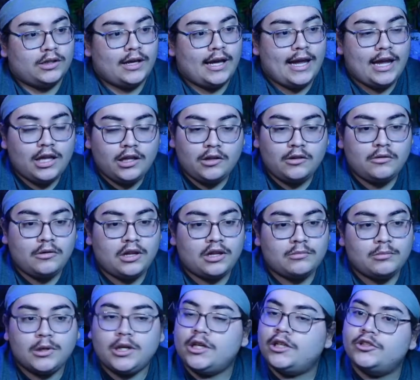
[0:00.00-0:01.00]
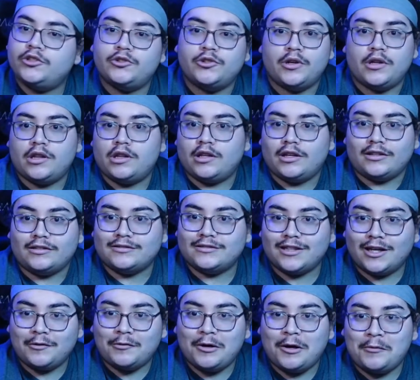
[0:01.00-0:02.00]
Halo has been interesting.
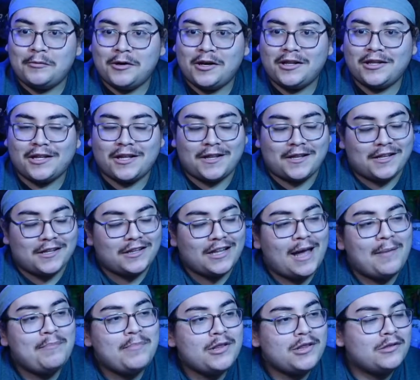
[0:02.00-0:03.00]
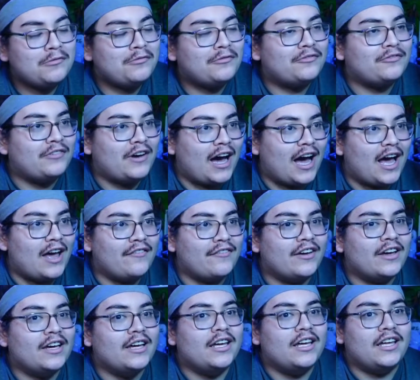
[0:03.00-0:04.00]
I want to say this. Episode
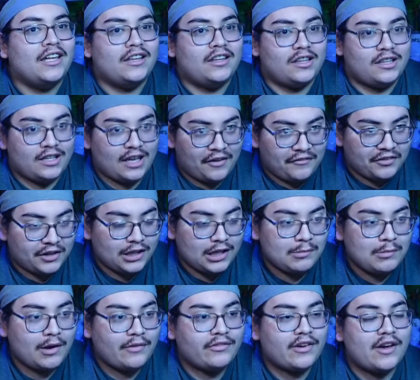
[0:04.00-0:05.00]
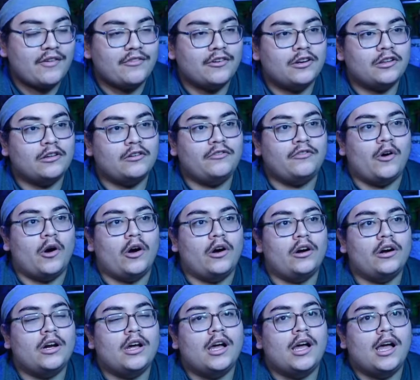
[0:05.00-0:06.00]
5 is definitely my favorite so
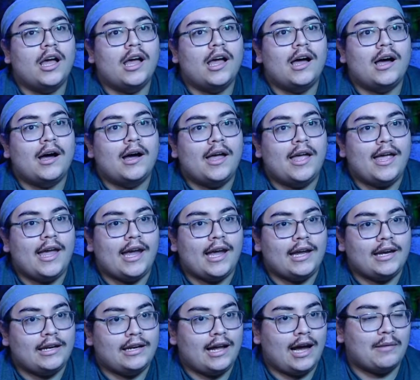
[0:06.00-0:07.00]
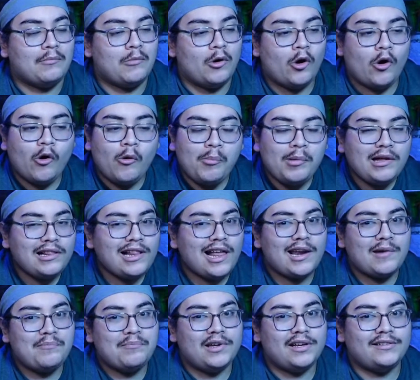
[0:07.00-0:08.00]
far, and I'm hoping
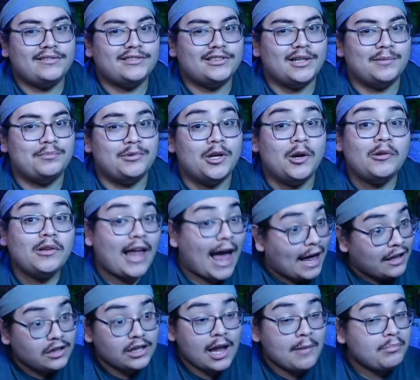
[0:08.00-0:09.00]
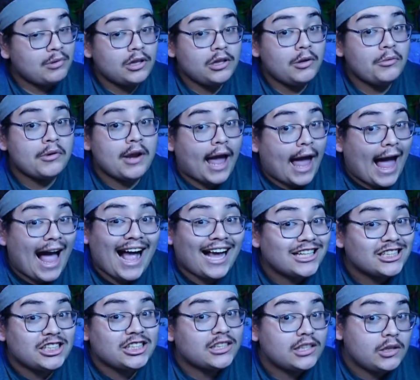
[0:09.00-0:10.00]
that it picks up. You know, last episode
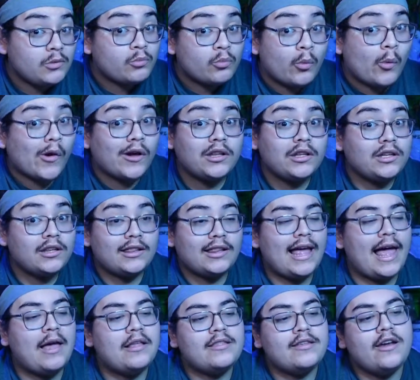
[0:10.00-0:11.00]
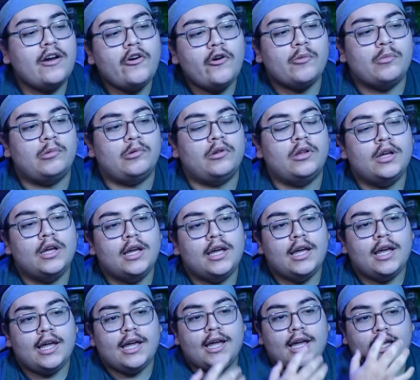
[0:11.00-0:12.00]
actually wasn't that terrible,
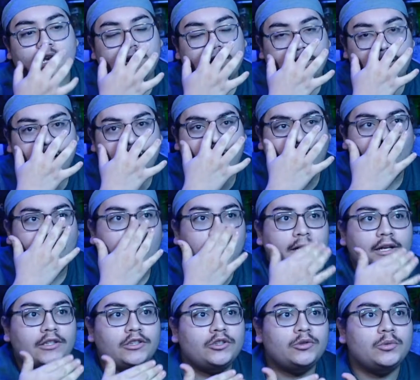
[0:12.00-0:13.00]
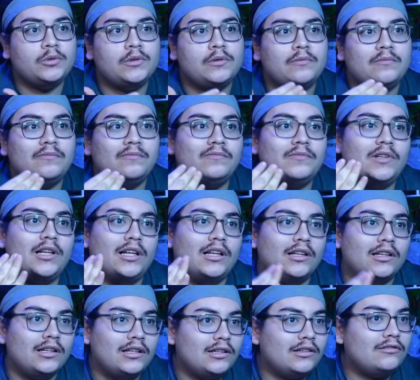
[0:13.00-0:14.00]
and I went into it a
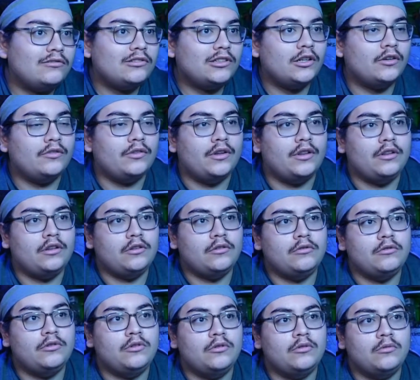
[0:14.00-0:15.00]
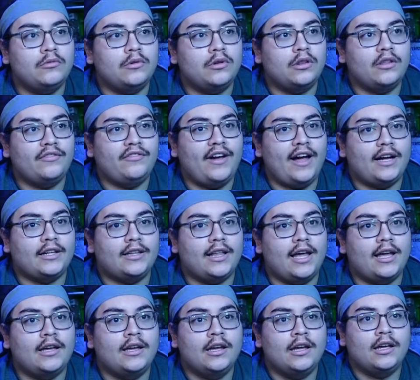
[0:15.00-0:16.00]
little nervous due to the fact
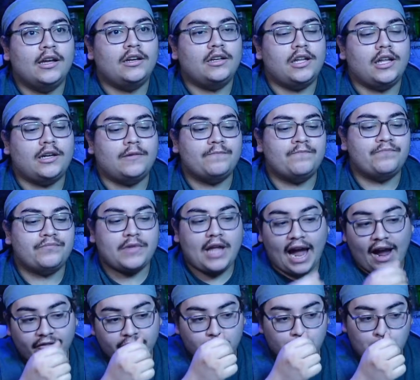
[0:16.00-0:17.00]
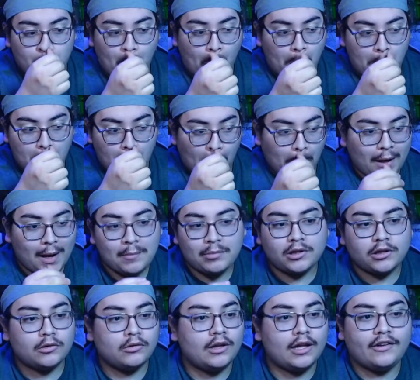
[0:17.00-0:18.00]
that it's like, after an
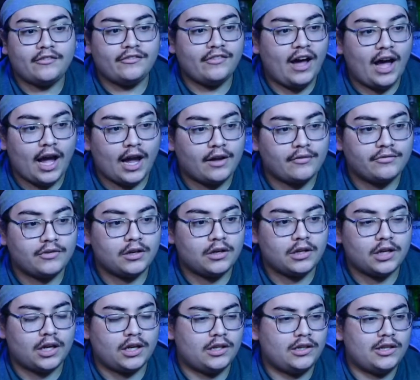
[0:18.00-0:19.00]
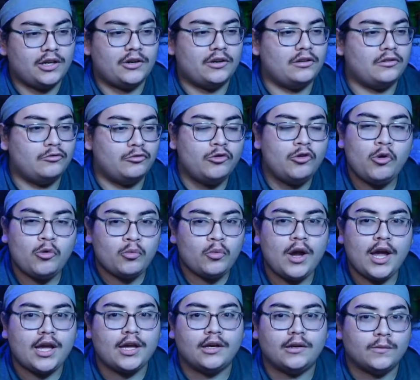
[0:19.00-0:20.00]
episode like 5, it's like, there's no
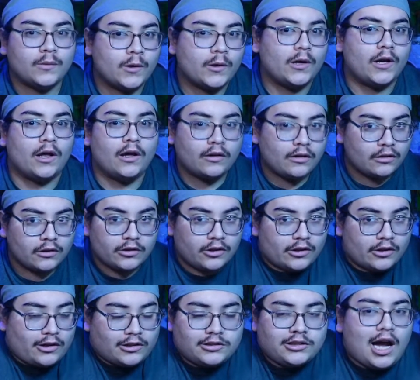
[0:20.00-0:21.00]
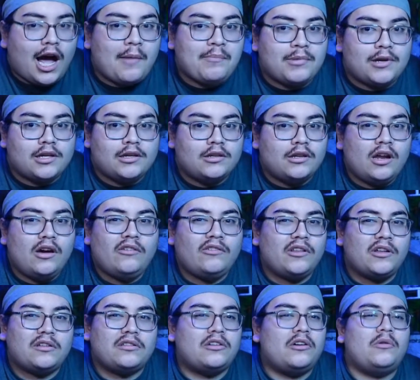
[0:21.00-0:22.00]
way they're gonna top it, you know?
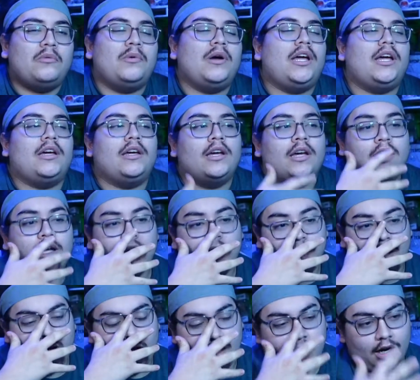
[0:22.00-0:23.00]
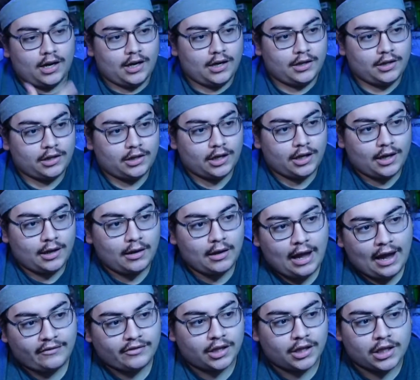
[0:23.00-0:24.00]
There's no way it's
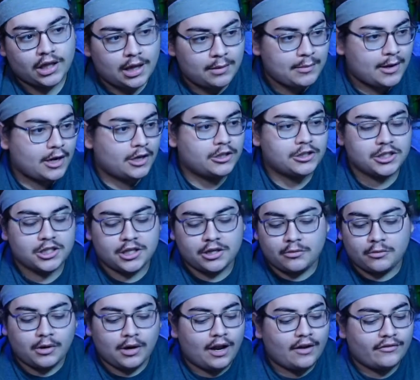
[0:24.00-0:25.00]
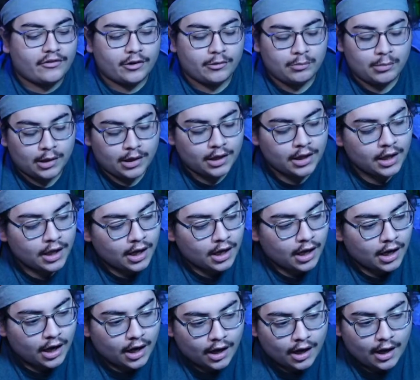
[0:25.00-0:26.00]
gonna have the same energy or whatever, but
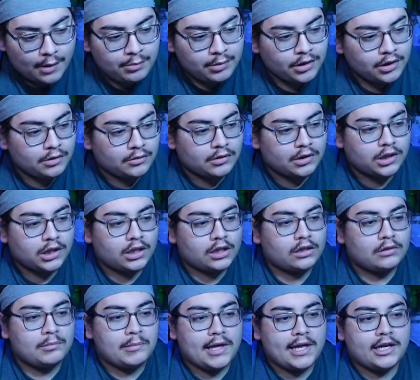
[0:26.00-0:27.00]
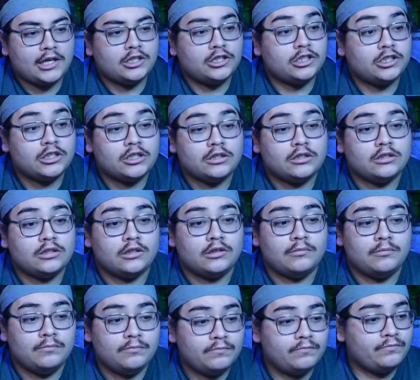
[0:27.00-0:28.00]
episode 6 managed
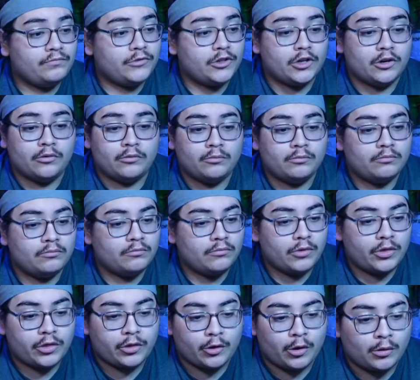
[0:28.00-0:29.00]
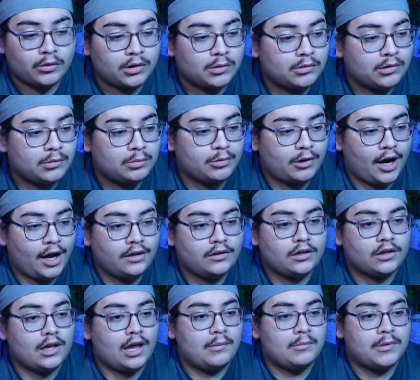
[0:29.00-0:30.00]
to, you know, throw some
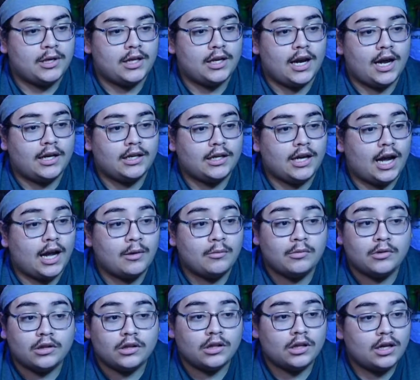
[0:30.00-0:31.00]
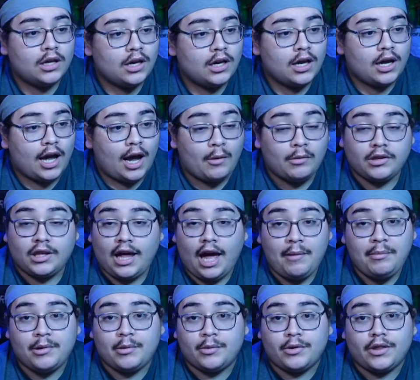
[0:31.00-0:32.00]
surprises at me, and I was
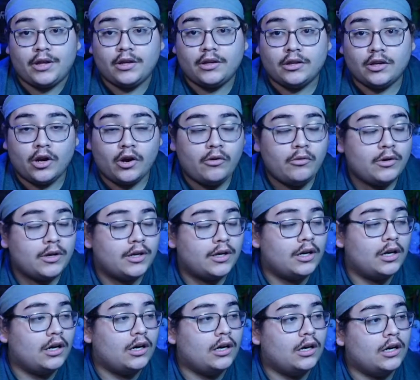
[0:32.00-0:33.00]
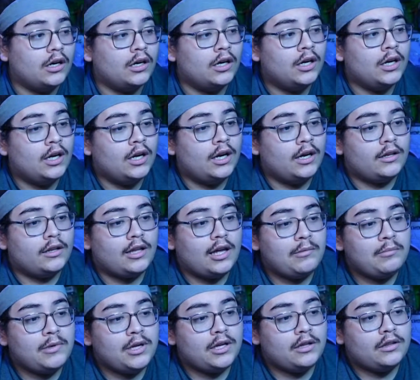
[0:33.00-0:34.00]
happy with it, you know, and it's
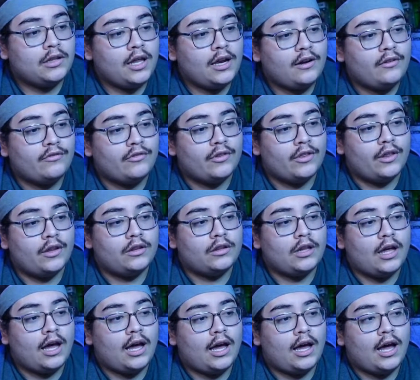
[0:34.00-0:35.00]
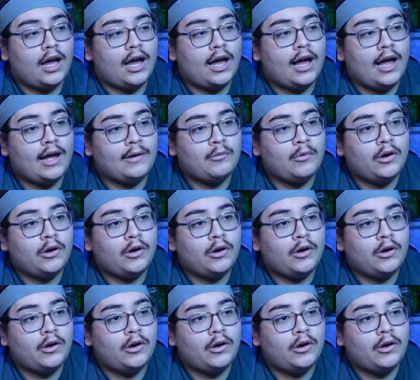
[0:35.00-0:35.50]
getting me excited for this. I